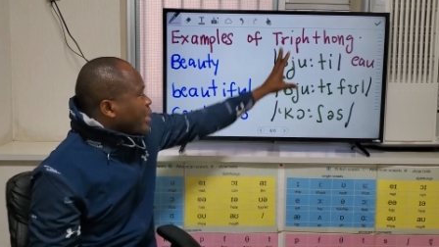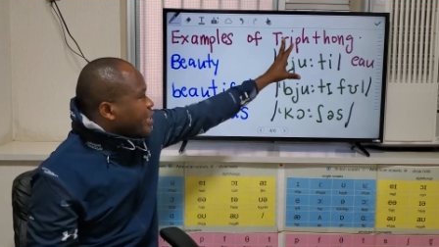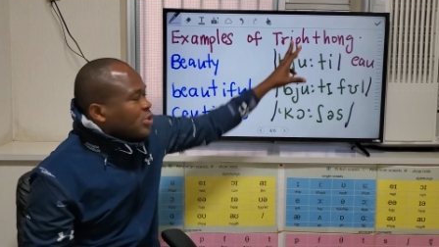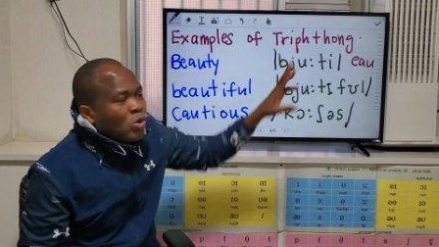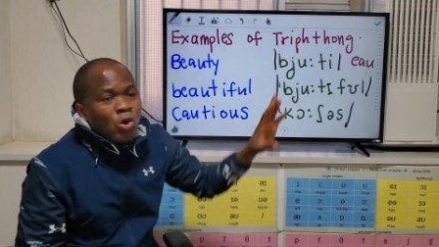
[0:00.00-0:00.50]
why it
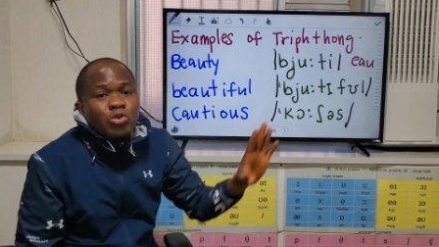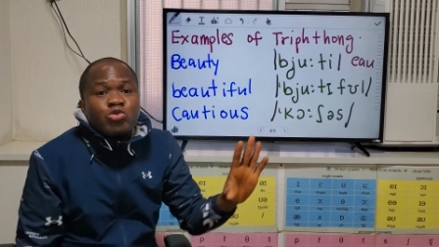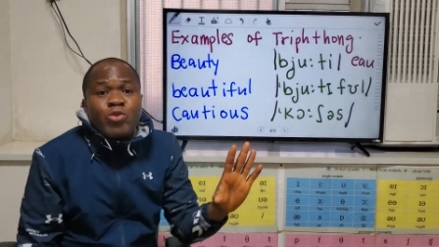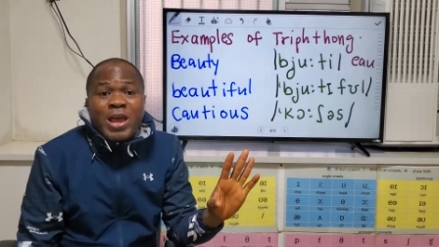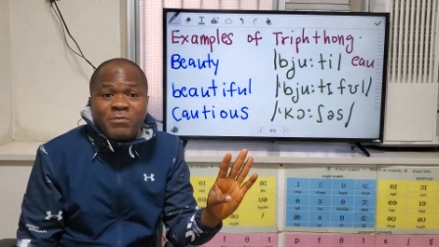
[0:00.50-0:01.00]
is called
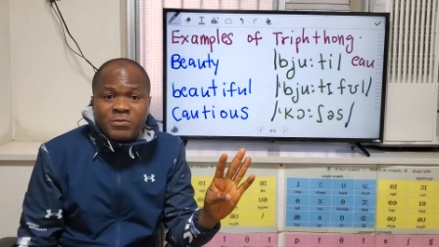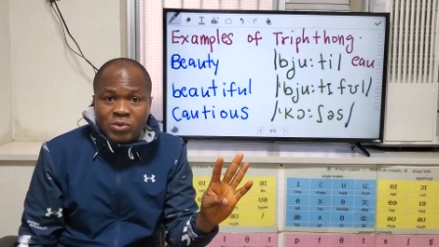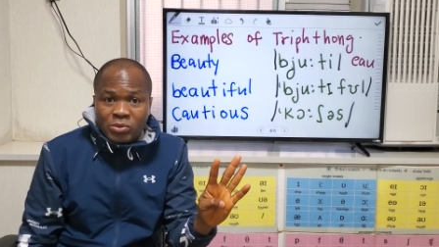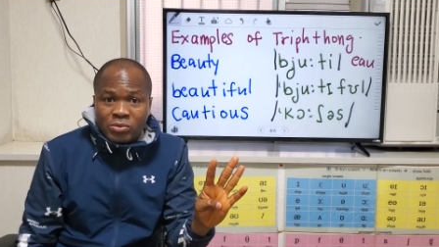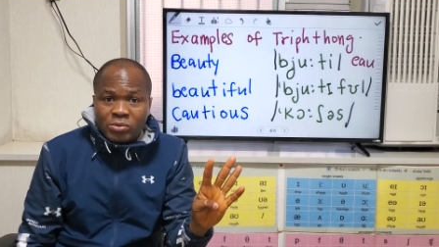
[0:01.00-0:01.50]

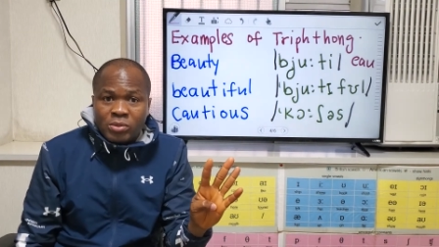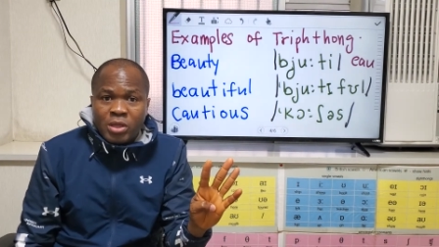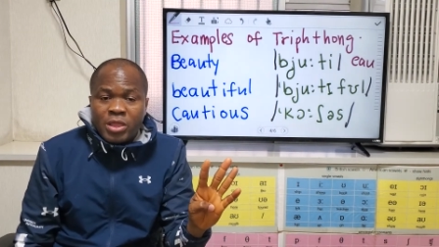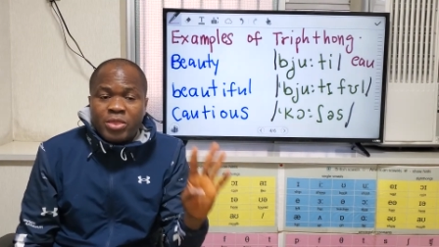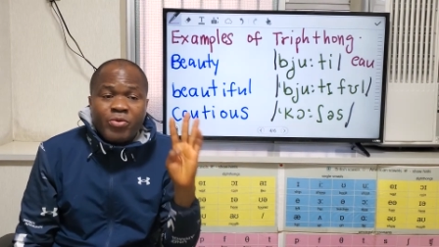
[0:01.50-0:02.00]
triphthong.
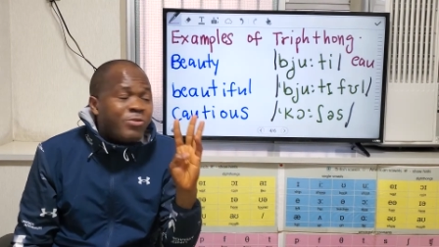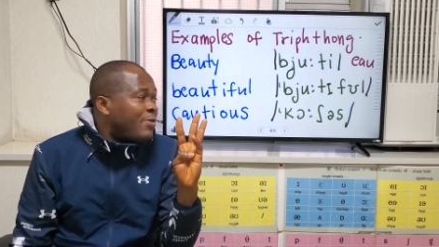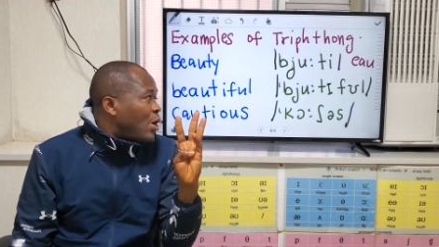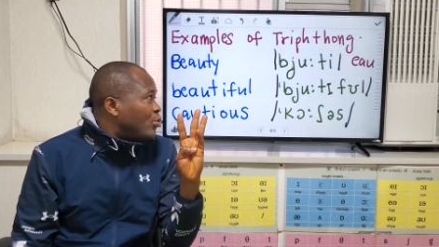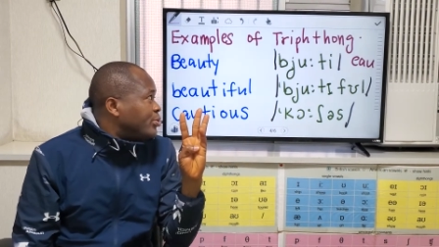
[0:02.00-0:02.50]
Three
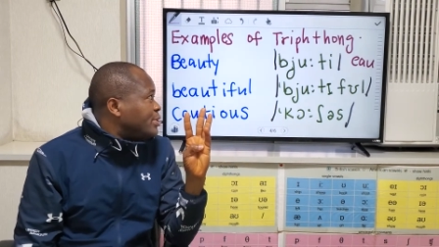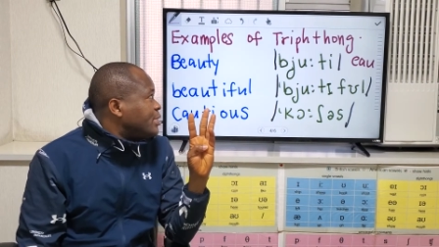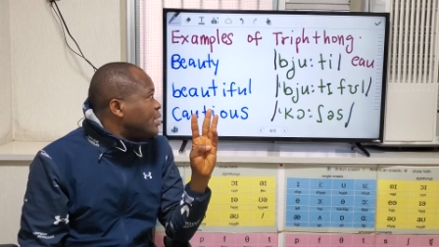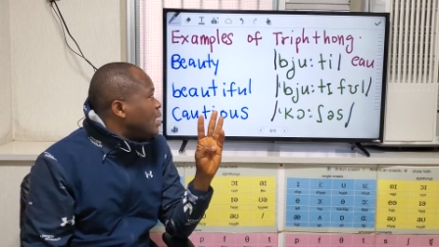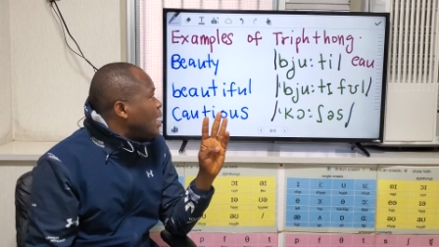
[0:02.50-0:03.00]
vowels.
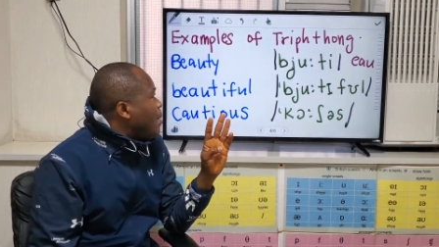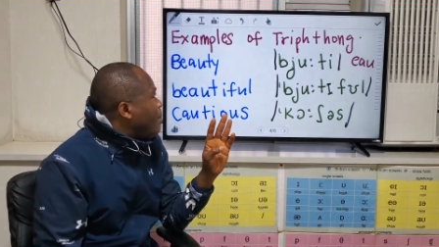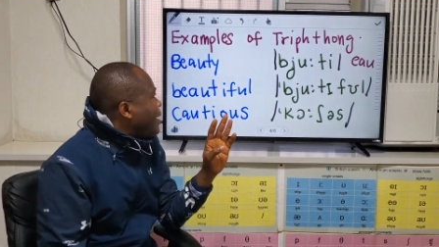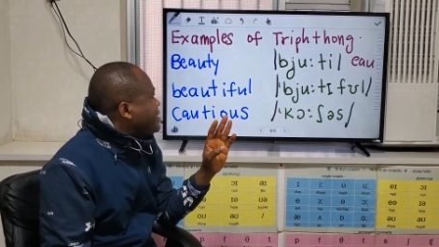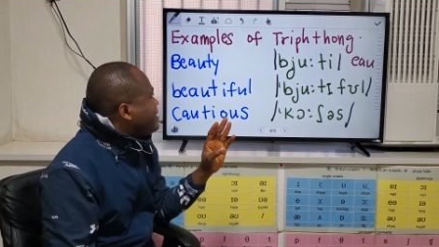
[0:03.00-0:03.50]
But